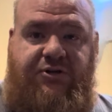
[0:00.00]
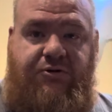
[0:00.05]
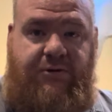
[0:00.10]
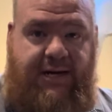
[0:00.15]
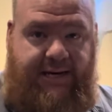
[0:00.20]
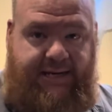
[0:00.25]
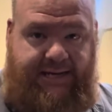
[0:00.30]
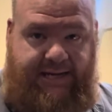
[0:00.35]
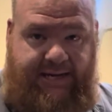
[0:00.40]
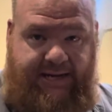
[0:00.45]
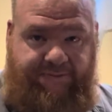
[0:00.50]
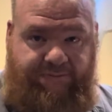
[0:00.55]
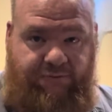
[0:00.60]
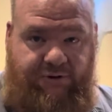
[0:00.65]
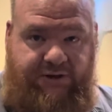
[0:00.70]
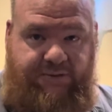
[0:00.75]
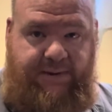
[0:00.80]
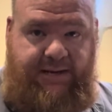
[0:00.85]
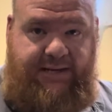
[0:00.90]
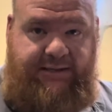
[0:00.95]
not have
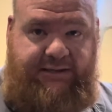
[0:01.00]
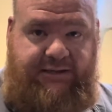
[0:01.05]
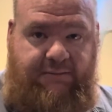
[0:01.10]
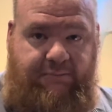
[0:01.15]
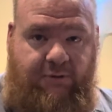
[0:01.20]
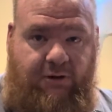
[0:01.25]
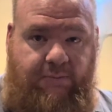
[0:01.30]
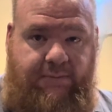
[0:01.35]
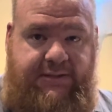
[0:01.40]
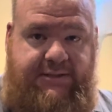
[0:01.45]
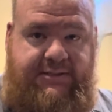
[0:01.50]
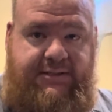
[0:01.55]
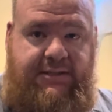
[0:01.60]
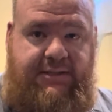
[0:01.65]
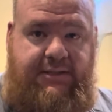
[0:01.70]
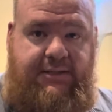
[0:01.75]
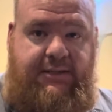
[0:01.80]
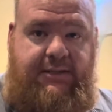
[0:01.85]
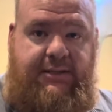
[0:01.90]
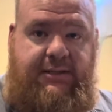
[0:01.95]
with me at the moment,
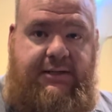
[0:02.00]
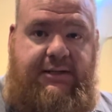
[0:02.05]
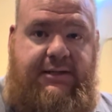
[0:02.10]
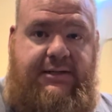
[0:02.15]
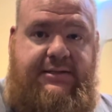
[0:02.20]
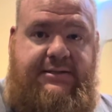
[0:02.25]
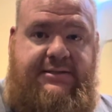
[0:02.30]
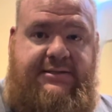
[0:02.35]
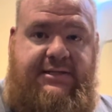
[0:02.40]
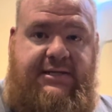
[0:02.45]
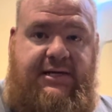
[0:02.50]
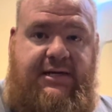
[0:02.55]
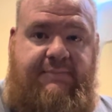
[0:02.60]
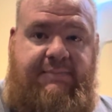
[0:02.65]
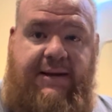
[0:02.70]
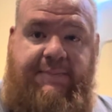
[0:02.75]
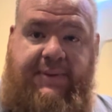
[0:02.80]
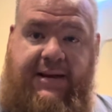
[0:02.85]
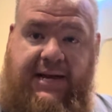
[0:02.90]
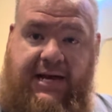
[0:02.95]
is
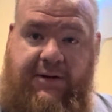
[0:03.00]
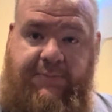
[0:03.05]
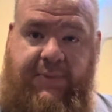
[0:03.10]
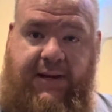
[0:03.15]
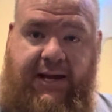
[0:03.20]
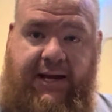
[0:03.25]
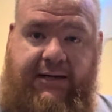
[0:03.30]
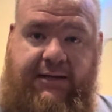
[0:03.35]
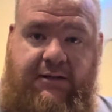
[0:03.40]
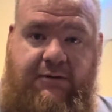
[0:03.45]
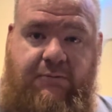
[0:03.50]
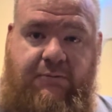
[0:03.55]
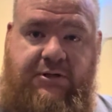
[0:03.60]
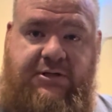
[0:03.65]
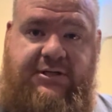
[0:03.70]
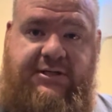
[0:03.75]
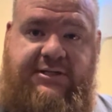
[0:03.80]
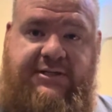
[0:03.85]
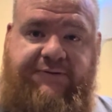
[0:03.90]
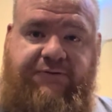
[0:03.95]
my backpack,
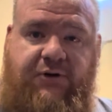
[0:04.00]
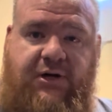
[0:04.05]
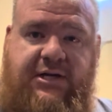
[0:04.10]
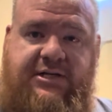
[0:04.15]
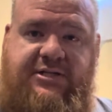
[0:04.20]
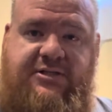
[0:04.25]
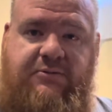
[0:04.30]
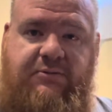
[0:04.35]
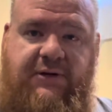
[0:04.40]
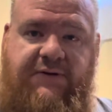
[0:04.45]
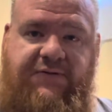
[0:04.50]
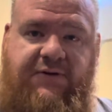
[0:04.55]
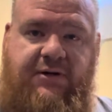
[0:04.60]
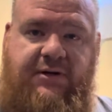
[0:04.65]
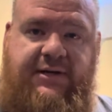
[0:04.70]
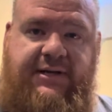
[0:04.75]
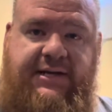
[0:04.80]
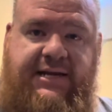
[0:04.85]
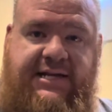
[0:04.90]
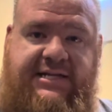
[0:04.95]
which is the Frost
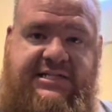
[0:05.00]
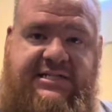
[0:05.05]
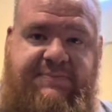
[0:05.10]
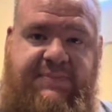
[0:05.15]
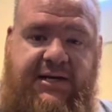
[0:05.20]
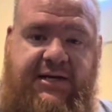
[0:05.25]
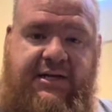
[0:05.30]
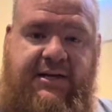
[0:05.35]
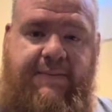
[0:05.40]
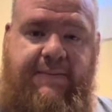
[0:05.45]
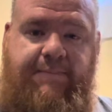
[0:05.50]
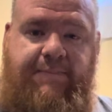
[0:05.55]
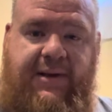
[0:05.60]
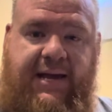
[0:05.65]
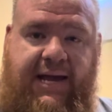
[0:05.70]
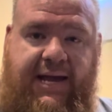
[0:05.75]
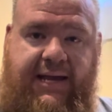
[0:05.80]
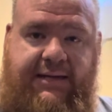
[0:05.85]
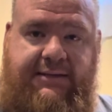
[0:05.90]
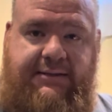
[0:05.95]
River Nessmuck
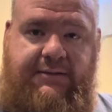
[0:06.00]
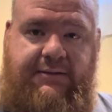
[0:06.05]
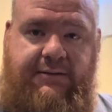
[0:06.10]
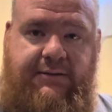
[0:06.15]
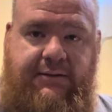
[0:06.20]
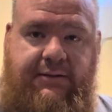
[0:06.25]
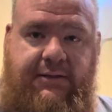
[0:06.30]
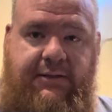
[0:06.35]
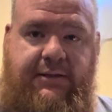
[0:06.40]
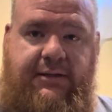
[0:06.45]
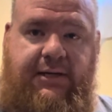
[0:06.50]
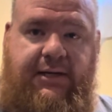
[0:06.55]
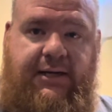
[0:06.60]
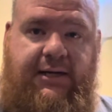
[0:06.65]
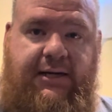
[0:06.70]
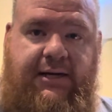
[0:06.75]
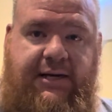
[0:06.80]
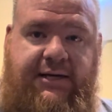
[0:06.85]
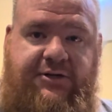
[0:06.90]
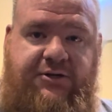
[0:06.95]
pack.
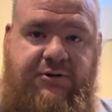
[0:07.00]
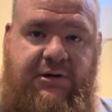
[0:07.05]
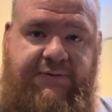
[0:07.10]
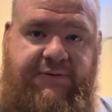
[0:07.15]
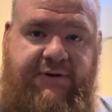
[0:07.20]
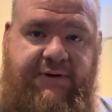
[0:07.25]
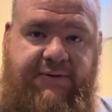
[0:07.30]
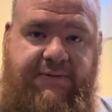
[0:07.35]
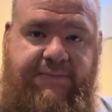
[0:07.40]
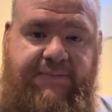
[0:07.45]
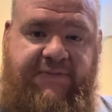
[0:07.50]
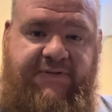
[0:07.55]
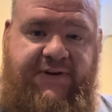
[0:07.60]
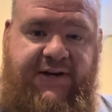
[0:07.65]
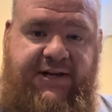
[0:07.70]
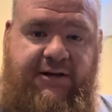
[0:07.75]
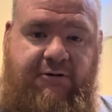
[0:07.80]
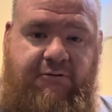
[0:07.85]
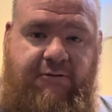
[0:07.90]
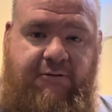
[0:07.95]
I do have a
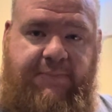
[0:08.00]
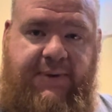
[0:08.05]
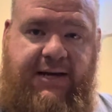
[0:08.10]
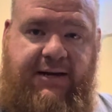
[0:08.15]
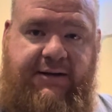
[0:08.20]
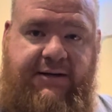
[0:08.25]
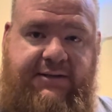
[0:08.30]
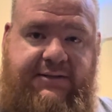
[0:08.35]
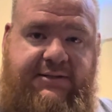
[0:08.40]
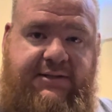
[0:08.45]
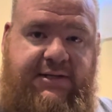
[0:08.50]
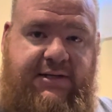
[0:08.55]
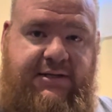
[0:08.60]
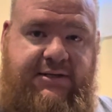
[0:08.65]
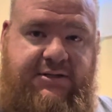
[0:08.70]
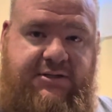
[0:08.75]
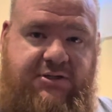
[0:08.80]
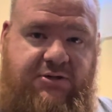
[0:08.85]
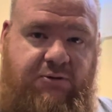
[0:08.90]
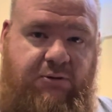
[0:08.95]
video about it.
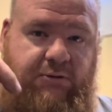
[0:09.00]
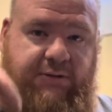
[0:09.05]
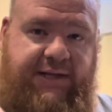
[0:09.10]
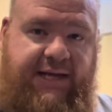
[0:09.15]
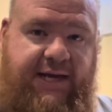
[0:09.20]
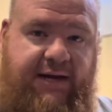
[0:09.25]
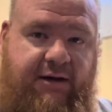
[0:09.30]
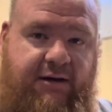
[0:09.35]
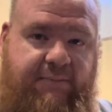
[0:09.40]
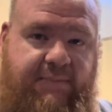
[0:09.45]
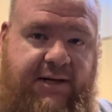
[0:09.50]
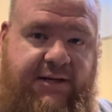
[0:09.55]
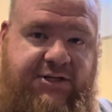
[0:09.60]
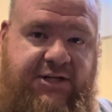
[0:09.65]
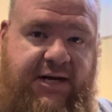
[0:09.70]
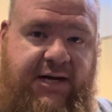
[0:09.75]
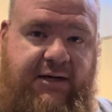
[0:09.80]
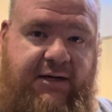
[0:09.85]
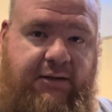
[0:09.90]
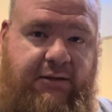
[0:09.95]
Just scroll down on my
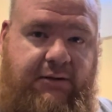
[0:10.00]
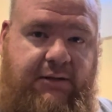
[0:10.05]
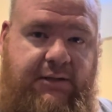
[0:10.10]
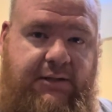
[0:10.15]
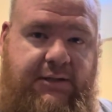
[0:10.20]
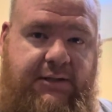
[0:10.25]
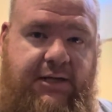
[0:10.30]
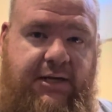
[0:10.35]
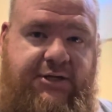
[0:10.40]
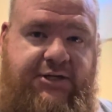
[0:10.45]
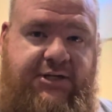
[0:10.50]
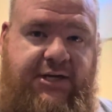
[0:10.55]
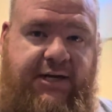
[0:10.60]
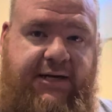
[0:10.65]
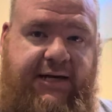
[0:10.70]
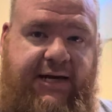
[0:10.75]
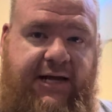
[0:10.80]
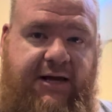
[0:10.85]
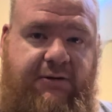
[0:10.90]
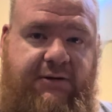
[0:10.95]
channel and check
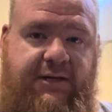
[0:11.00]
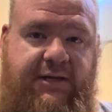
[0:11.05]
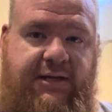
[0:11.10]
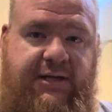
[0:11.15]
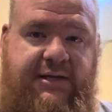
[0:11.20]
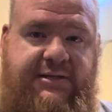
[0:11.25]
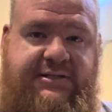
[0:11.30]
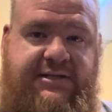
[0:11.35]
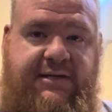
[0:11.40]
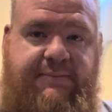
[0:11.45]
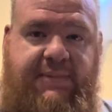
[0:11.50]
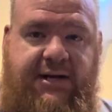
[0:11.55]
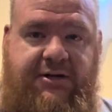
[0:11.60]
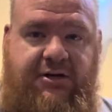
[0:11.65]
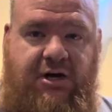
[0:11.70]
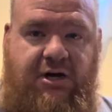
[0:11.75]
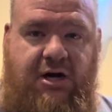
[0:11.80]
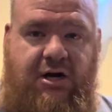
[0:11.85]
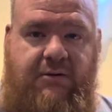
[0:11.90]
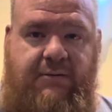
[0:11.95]
it out. It's in my
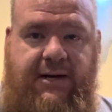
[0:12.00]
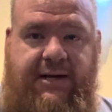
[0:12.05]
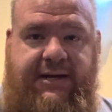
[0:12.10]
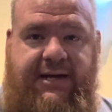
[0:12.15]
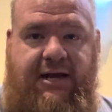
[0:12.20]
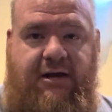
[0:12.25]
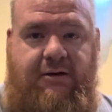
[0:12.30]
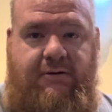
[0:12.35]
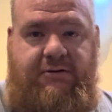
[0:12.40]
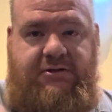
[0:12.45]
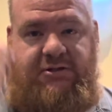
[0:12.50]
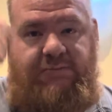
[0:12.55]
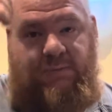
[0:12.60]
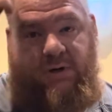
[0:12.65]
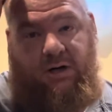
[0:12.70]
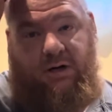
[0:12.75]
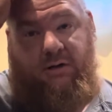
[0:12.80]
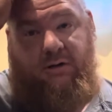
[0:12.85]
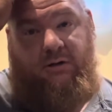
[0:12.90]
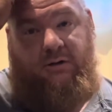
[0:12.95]
car right now.
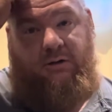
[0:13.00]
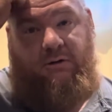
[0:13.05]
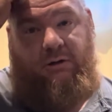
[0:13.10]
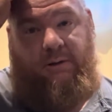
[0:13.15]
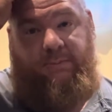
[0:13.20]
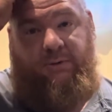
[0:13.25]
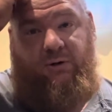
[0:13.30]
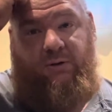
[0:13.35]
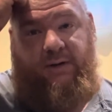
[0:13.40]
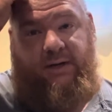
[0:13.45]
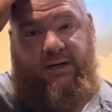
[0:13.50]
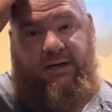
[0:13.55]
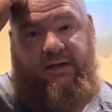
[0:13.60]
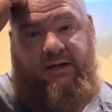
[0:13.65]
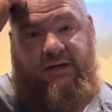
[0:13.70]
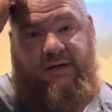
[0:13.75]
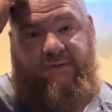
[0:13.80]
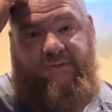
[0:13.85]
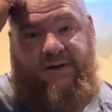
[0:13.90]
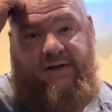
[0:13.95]
Tomorrow I'm going on an
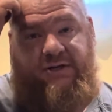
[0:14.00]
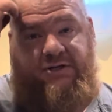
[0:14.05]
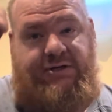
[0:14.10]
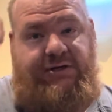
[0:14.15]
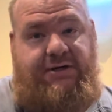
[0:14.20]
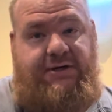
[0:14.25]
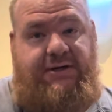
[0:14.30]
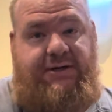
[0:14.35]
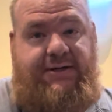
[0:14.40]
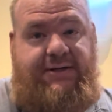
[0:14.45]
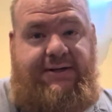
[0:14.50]
adventure